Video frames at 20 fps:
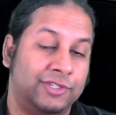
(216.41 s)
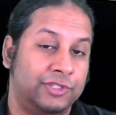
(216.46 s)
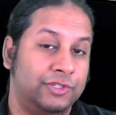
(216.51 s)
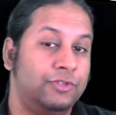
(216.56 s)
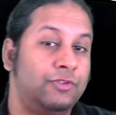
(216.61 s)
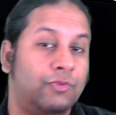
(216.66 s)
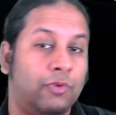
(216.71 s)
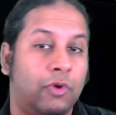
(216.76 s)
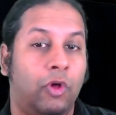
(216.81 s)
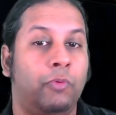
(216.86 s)

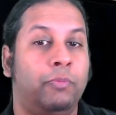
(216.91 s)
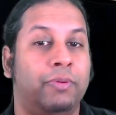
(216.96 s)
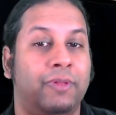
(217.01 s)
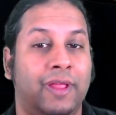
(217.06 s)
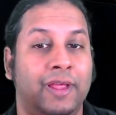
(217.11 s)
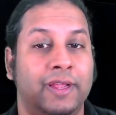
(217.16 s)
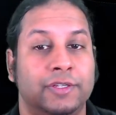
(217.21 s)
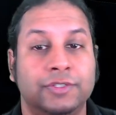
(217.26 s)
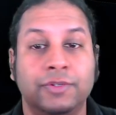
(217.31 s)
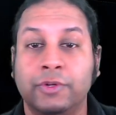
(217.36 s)
new role
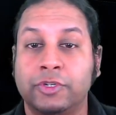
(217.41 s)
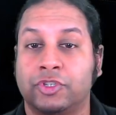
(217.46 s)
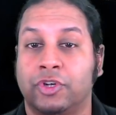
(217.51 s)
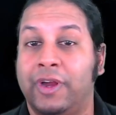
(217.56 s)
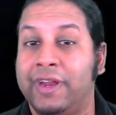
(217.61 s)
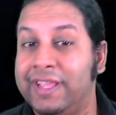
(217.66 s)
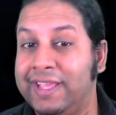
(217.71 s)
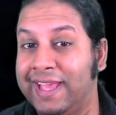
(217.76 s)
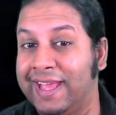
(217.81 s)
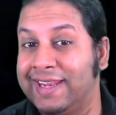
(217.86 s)
players who are trying
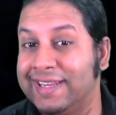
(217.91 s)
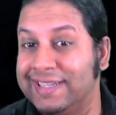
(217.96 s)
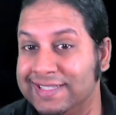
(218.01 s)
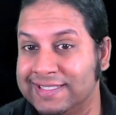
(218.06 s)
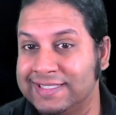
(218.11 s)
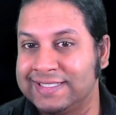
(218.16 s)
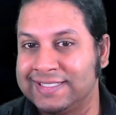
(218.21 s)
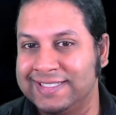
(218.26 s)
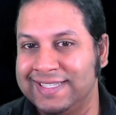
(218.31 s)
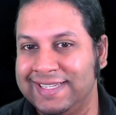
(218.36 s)
to get into
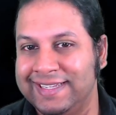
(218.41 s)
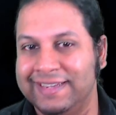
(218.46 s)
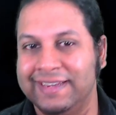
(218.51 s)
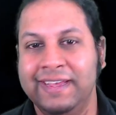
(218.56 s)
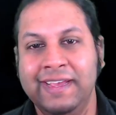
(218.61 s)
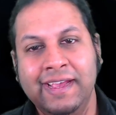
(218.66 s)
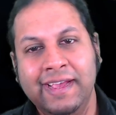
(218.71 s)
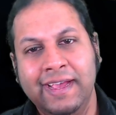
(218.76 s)
the scene.